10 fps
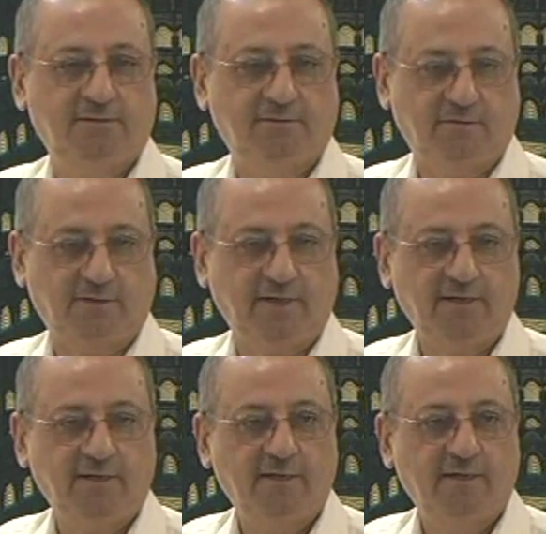Okay?
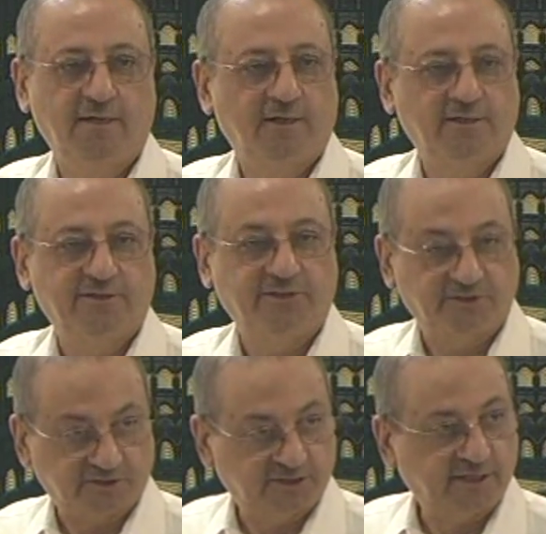Teacher
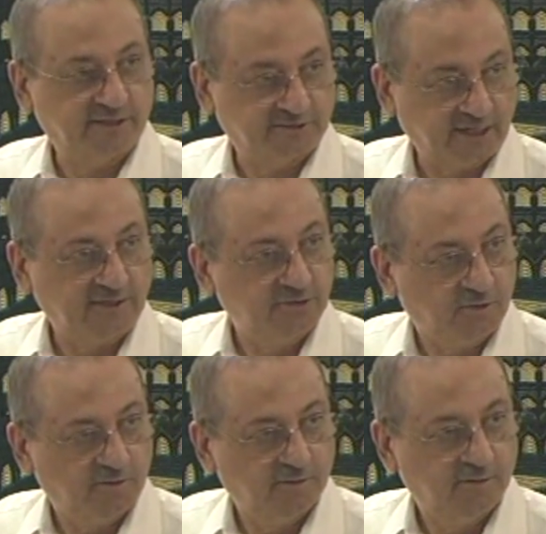said, Is that
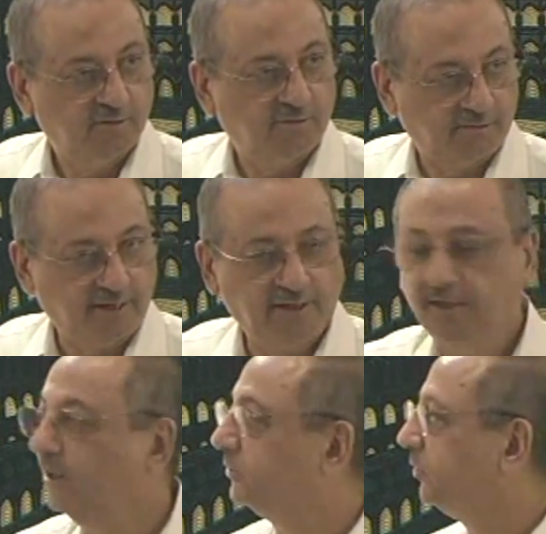so? Okay.
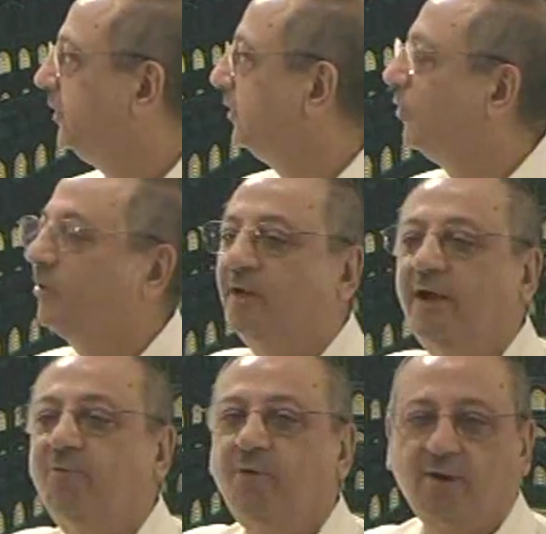So he wrote a
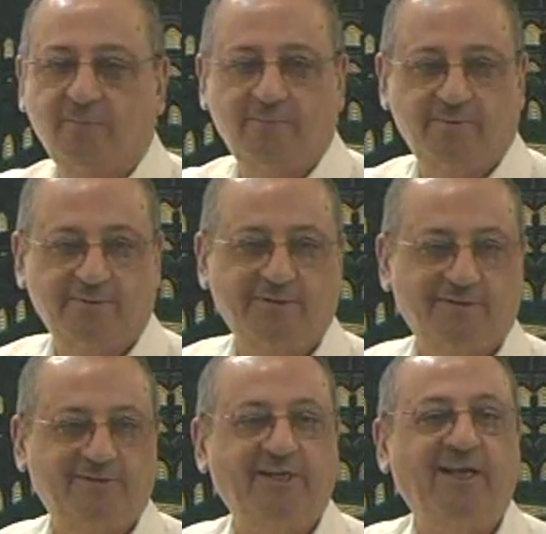verb,
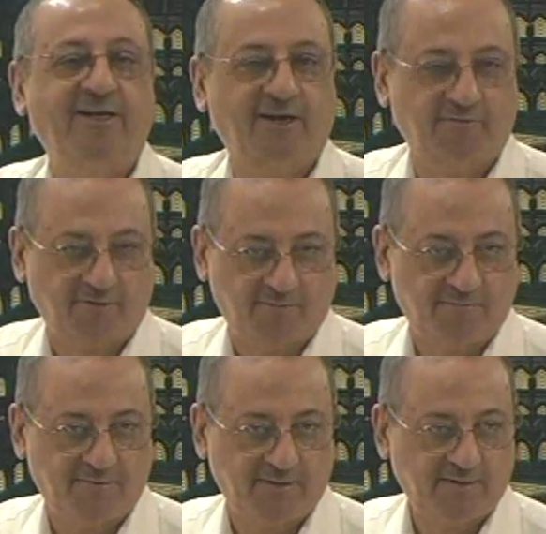three letter verb,
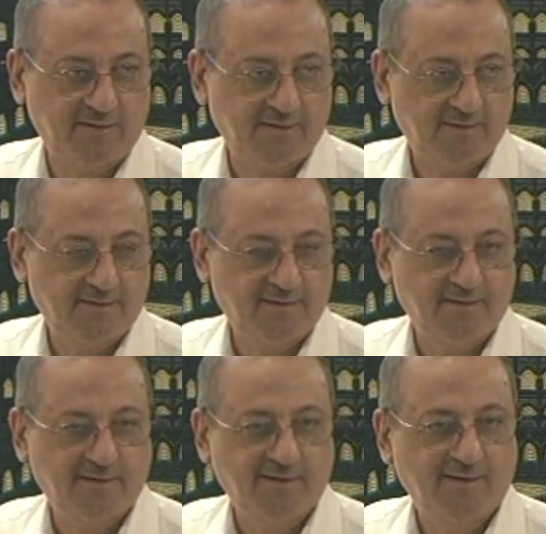brother.
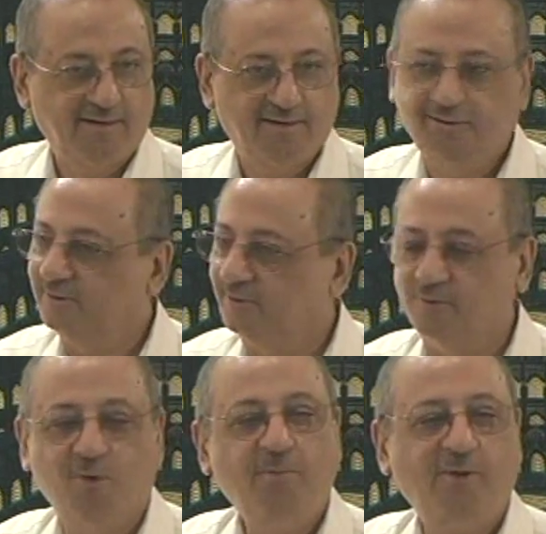
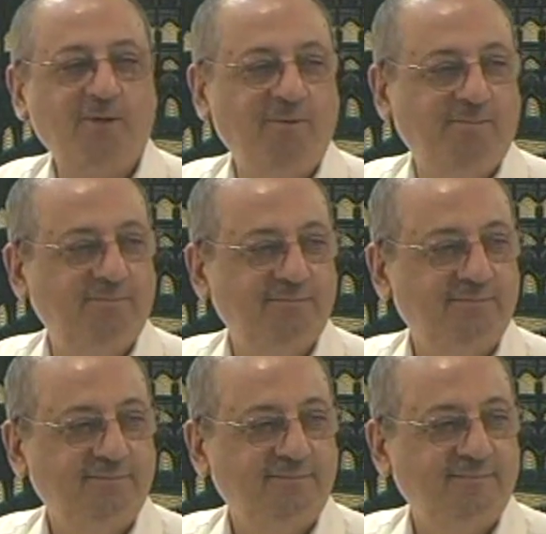No problem.
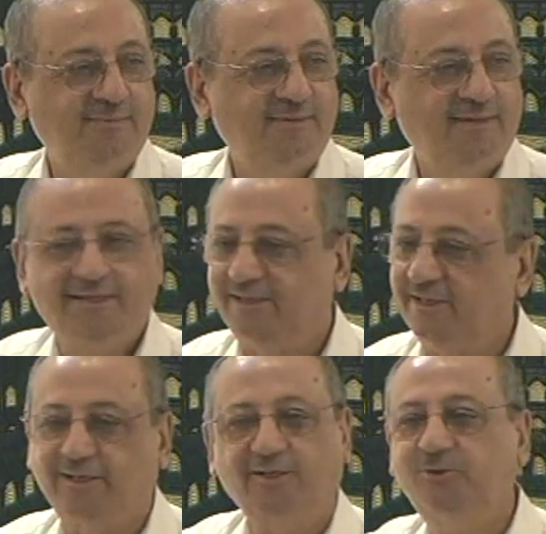
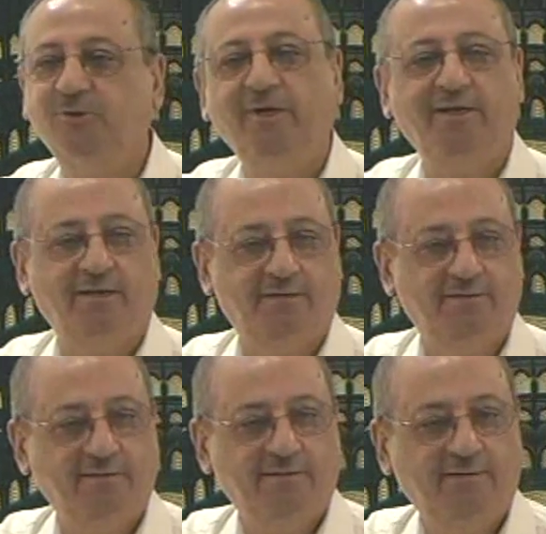He conjugated.
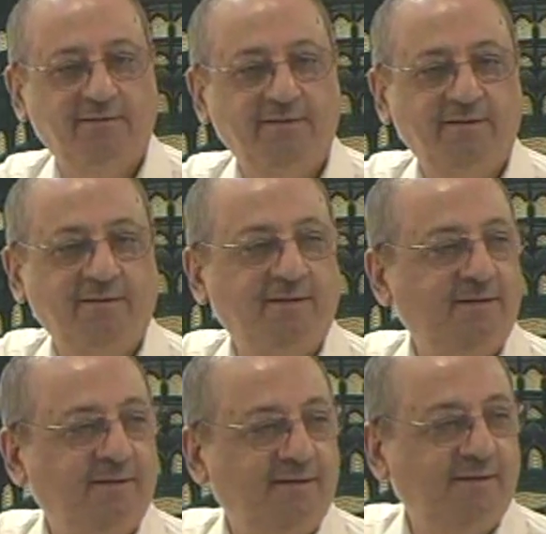
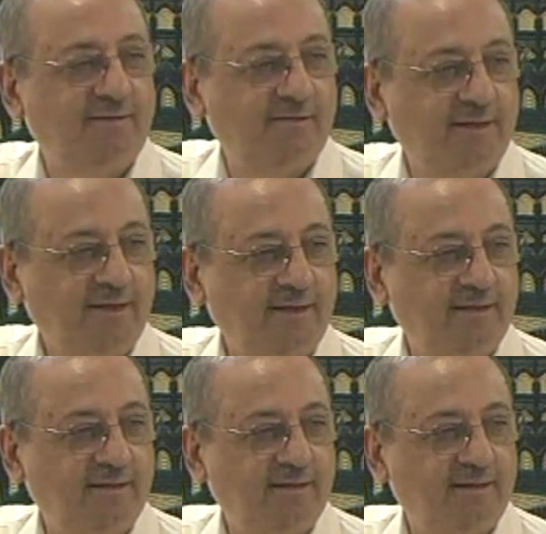Okay?
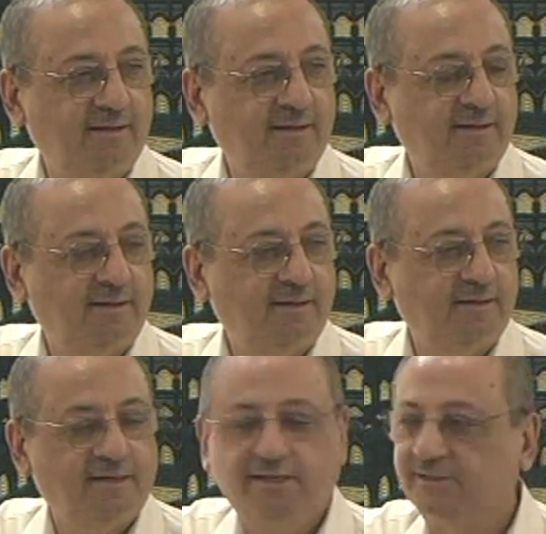
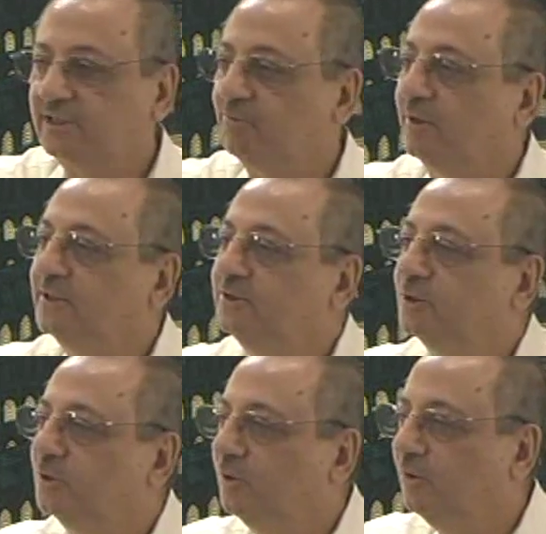He said, What did you
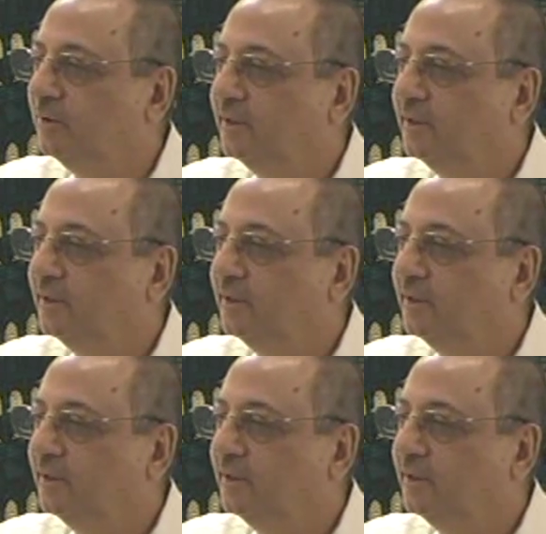do?